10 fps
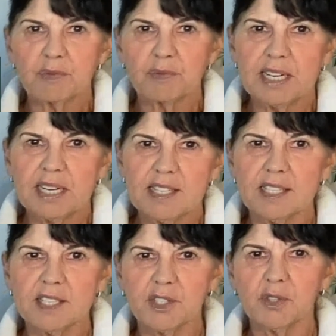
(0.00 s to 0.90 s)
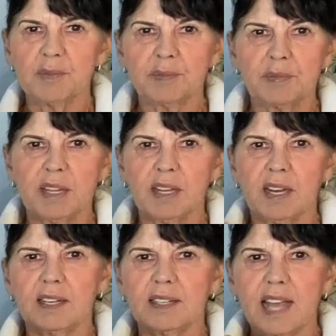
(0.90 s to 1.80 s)
Really easy to
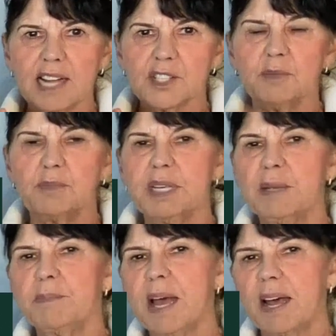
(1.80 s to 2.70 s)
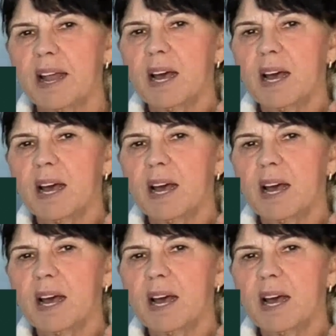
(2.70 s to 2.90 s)
catch them being bad.